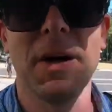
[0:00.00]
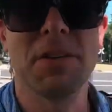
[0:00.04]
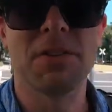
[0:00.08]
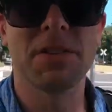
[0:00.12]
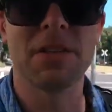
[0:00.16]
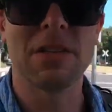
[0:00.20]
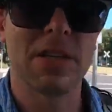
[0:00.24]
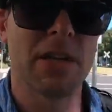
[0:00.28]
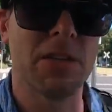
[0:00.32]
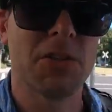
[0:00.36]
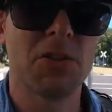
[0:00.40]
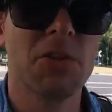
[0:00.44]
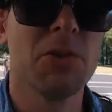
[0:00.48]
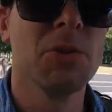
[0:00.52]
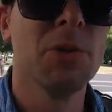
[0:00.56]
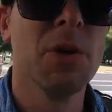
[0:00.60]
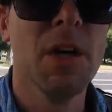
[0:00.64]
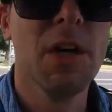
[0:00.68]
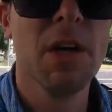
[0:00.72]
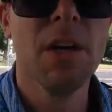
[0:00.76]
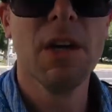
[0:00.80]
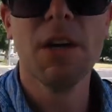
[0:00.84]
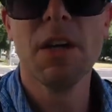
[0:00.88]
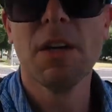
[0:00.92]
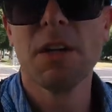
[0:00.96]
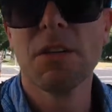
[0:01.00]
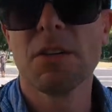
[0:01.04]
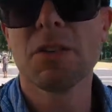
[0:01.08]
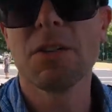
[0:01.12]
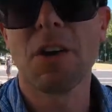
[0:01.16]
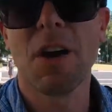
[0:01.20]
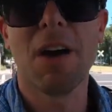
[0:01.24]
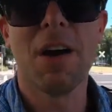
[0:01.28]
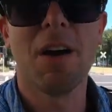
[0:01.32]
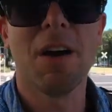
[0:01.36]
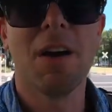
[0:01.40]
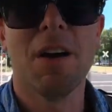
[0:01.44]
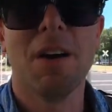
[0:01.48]
about this issue.
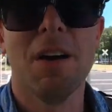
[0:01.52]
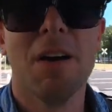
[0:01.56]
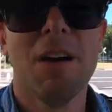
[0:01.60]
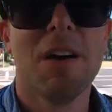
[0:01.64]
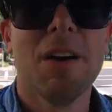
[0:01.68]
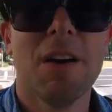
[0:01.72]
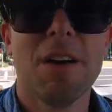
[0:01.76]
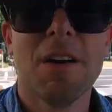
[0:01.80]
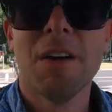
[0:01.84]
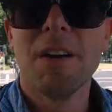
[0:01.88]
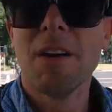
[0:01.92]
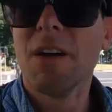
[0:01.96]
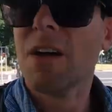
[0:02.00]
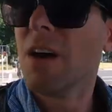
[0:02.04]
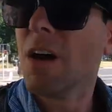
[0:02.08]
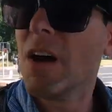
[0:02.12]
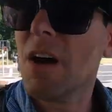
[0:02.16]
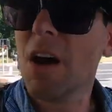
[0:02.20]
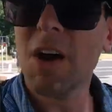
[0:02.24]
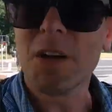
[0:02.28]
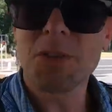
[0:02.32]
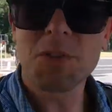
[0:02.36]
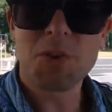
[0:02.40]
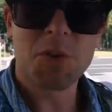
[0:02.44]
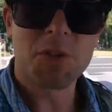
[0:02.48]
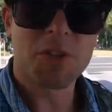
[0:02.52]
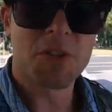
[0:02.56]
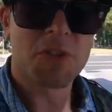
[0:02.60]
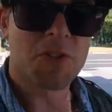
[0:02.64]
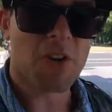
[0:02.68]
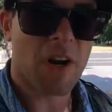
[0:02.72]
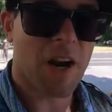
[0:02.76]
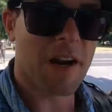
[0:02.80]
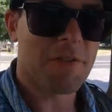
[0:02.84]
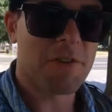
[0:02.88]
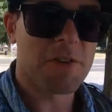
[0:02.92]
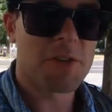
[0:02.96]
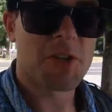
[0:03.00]
Saw all sorts of
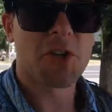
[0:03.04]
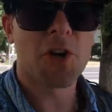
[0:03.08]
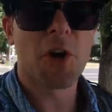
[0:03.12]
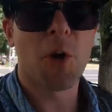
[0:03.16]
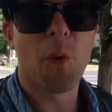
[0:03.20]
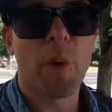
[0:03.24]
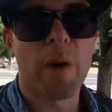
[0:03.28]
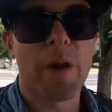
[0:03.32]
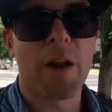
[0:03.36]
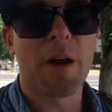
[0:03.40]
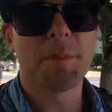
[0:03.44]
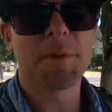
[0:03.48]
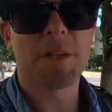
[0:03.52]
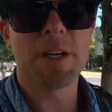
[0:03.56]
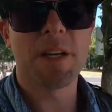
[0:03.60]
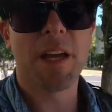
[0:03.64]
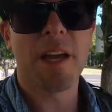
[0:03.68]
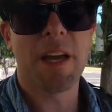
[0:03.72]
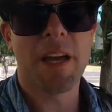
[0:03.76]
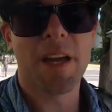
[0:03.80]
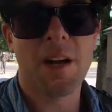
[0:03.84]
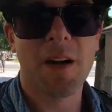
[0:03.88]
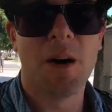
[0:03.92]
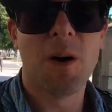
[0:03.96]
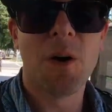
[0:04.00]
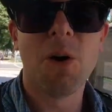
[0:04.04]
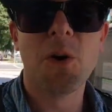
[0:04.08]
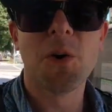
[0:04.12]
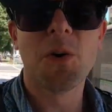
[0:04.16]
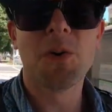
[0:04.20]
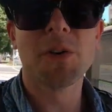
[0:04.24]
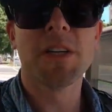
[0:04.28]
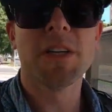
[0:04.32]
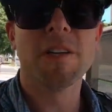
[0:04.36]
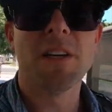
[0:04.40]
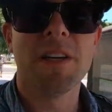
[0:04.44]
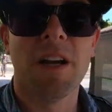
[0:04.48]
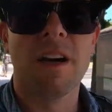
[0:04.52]
drivers showing up today,
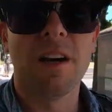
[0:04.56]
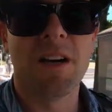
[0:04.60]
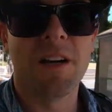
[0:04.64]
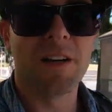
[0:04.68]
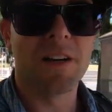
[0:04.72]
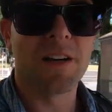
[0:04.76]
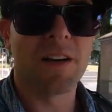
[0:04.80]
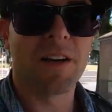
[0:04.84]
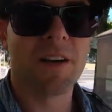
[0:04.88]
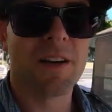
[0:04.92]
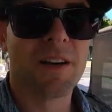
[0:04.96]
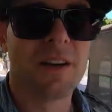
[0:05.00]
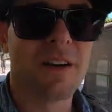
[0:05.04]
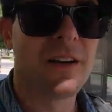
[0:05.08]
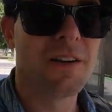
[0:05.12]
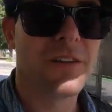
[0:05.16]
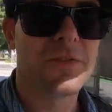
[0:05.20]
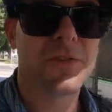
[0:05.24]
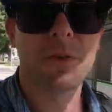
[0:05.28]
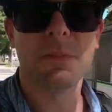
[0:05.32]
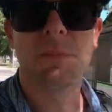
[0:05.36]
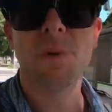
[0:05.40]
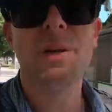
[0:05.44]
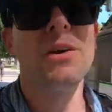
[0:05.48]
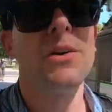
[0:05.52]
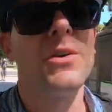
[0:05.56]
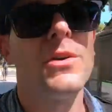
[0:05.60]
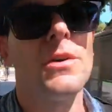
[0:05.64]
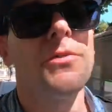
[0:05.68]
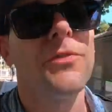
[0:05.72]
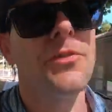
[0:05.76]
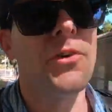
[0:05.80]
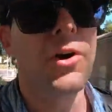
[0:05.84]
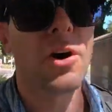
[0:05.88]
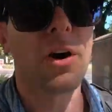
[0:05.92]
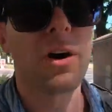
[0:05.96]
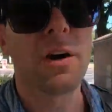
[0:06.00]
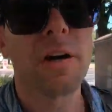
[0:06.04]
old and young, from near and
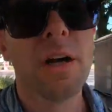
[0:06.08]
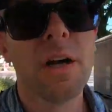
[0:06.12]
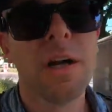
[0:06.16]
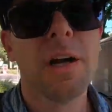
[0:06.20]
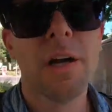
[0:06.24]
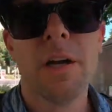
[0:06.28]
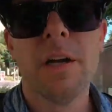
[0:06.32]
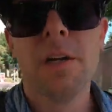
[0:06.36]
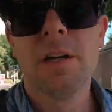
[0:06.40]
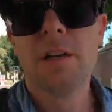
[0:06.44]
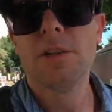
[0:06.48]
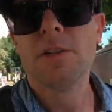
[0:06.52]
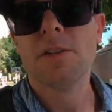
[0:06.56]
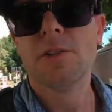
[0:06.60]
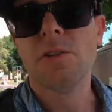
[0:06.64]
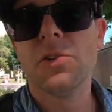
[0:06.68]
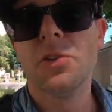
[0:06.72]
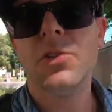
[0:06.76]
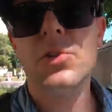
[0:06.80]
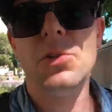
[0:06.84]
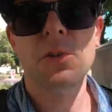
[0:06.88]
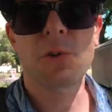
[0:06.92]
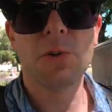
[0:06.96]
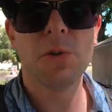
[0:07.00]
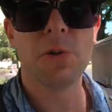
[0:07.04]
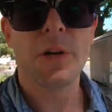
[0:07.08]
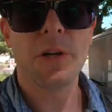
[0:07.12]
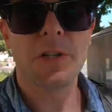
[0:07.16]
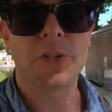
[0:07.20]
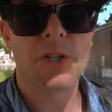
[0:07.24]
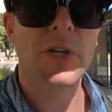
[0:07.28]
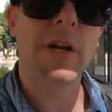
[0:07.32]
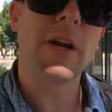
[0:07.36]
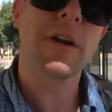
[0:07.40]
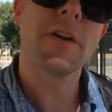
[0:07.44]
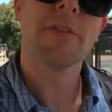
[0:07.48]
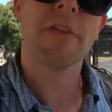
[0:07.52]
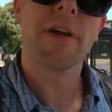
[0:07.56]
far, to
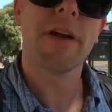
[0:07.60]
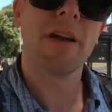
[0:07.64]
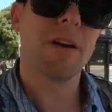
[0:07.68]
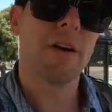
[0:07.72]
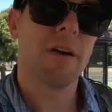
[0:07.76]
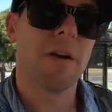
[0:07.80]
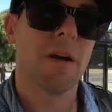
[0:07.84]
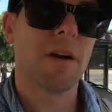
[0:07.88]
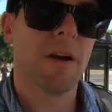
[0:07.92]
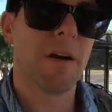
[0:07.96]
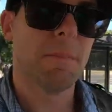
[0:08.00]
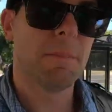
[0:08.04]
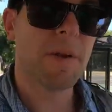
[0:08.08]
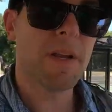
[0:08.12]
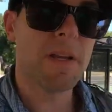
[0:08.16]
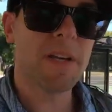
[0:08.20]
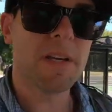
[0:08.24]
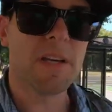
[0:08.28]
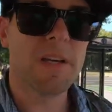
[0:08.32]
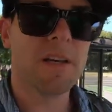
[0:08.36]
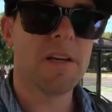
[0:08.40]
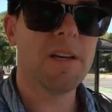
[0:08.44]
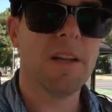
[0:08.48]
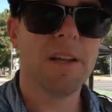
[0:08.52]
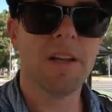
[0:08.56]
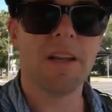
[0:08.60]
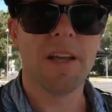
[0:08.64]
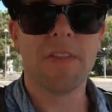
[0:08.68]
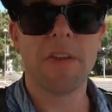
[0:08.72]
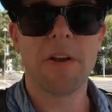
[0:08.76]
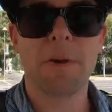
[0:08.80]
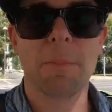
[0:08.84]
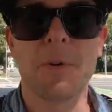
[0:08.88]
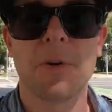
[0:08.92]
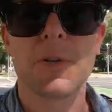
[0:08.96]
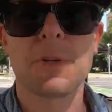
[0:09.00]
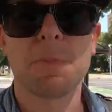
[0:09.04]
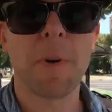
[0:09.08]
share their opinion and
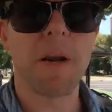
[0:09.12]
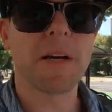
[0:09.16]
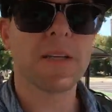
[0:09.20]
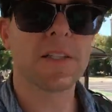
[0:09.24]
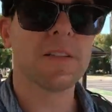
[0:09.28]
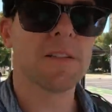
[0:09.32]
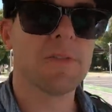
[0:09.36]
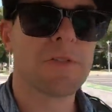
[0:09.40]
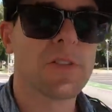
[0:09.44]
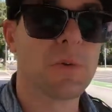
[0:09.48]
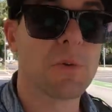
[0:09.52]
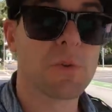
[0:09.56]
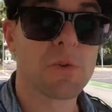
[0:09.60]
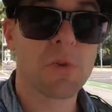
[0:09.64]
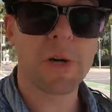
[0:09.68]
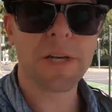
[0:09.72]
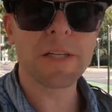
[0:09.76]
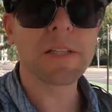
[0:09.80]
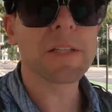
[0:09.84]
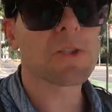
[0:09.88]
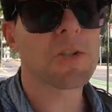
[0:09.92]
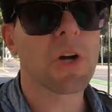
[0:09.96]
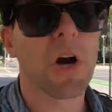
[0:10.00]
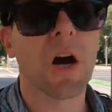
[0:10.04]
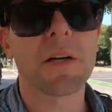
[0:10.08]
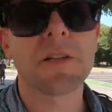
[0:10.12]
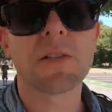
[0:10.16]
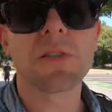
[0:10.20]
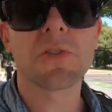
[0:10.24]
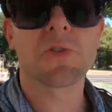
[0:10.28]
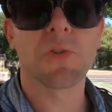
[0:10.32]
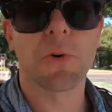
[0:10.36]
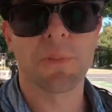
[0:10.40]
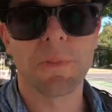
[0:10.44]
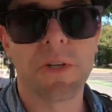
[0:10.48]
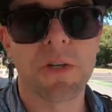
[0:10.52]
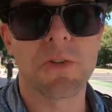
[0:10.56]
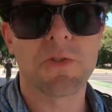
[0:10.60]
their perspectives. It was great to talk to
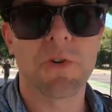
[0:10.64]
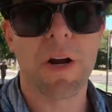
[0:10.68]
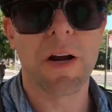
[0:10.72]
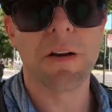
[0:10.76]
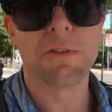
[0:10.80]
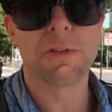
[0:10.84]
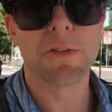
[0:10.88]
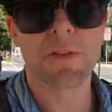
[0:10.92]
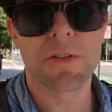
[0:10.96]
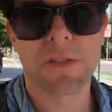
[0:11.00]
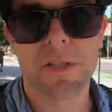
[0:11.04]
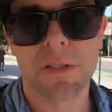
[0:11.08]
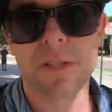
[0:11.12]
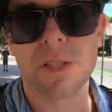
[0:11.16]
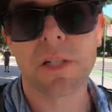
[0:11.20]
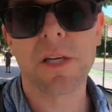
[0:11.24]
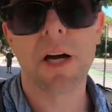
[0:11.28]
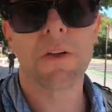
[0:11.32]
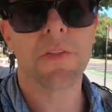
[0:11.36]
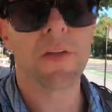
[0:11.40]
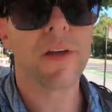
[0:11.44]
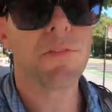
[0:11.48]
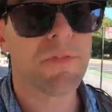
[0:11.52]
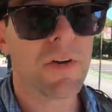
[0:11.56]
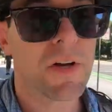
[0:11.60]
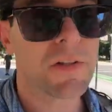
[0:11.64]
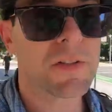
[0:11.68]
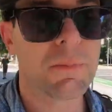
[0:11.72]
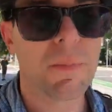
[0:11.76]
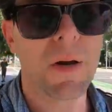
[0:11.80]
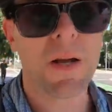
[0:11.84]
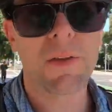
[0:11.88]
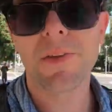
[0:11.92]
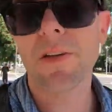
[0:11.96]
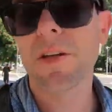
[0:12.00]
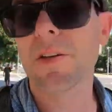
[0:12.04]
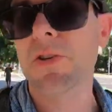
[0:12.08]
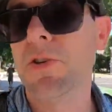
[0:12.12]
so many drivers and see how they felt
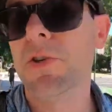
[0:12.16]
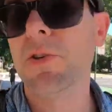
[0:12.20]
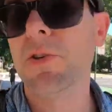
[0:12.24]
about the